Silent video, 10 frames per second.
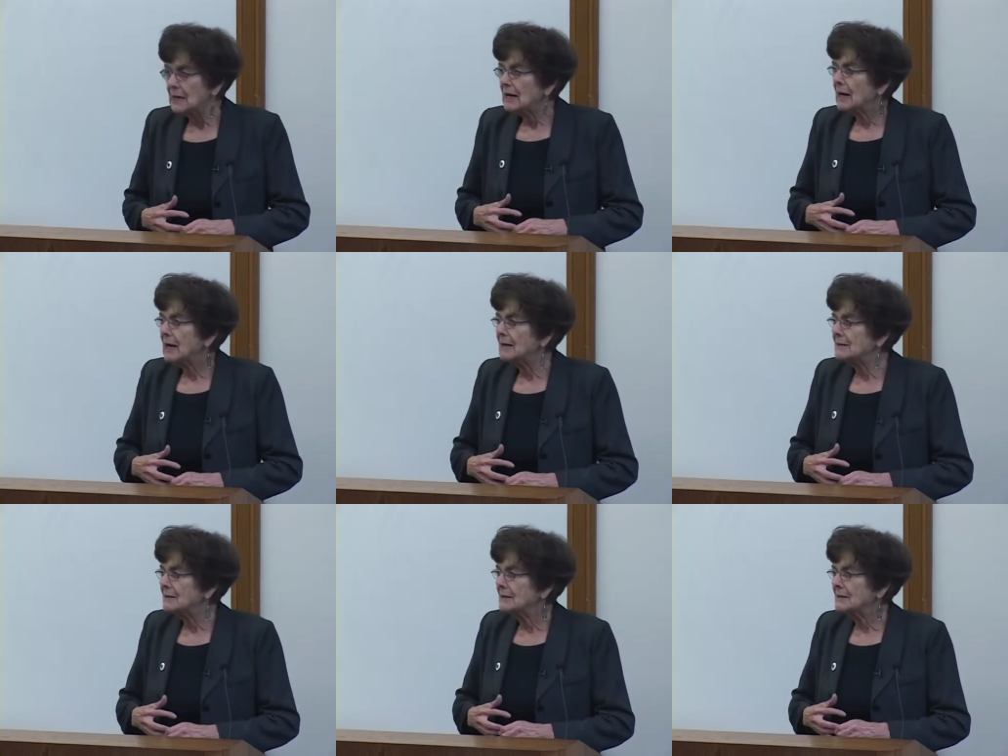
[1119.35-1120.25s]
uh,
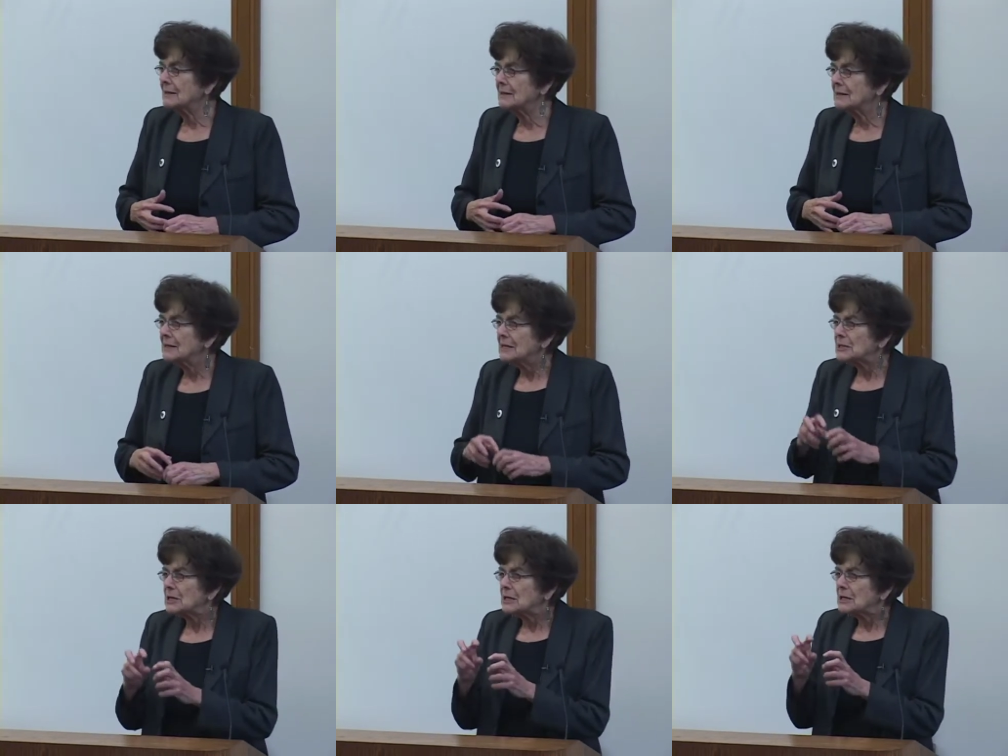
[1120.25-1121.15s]
the
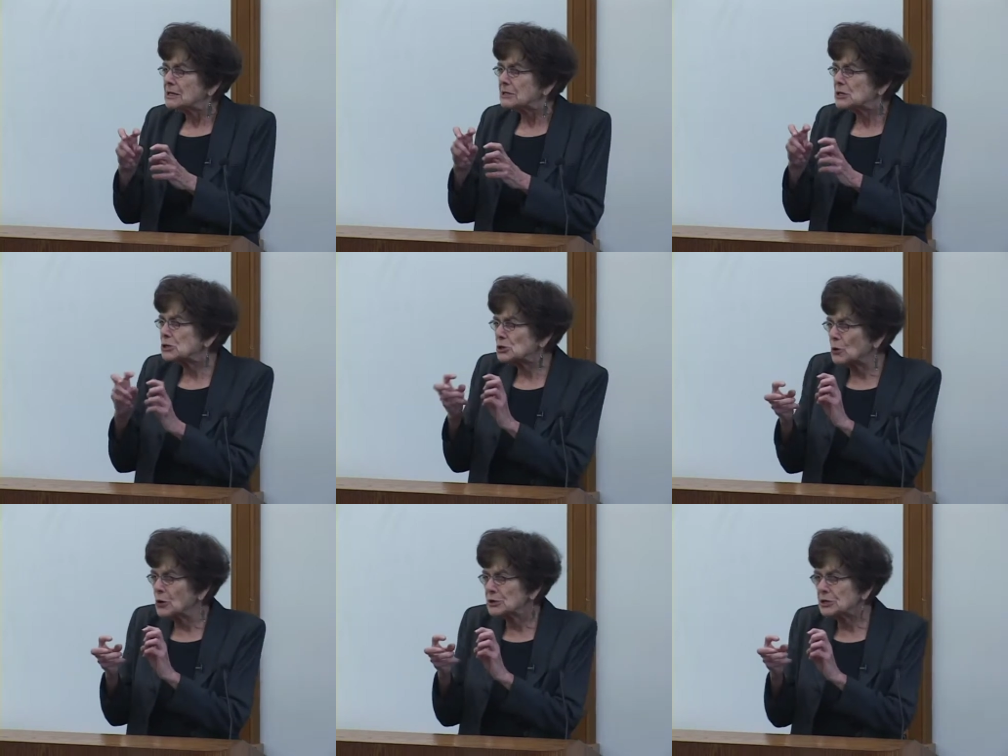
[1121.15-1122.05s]

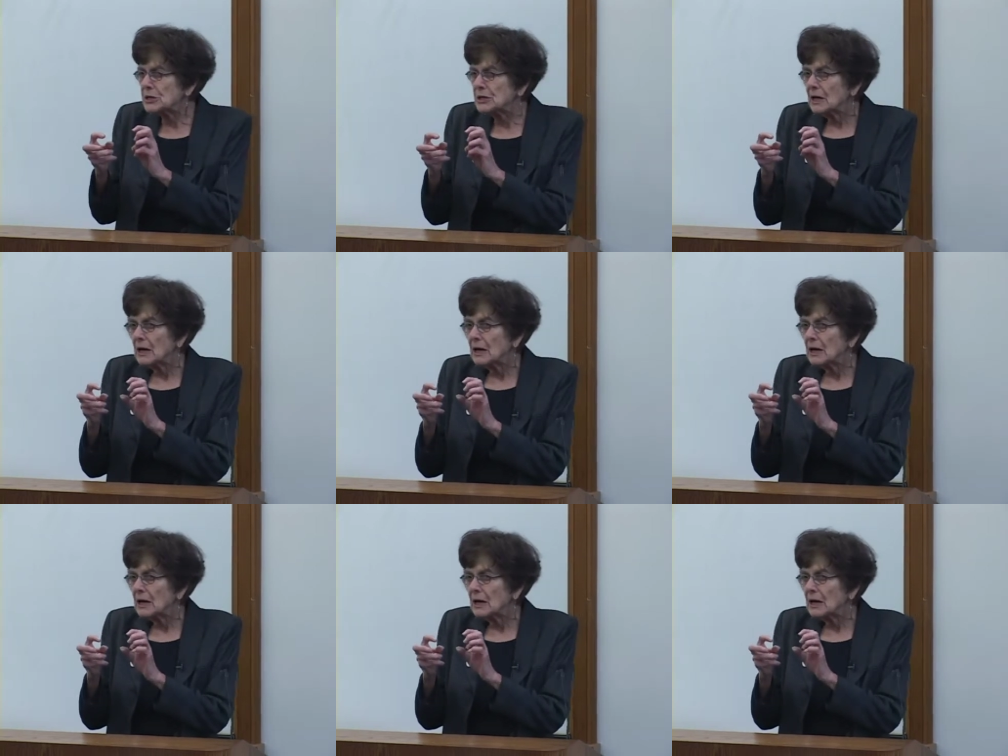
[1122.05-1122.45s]
distortion,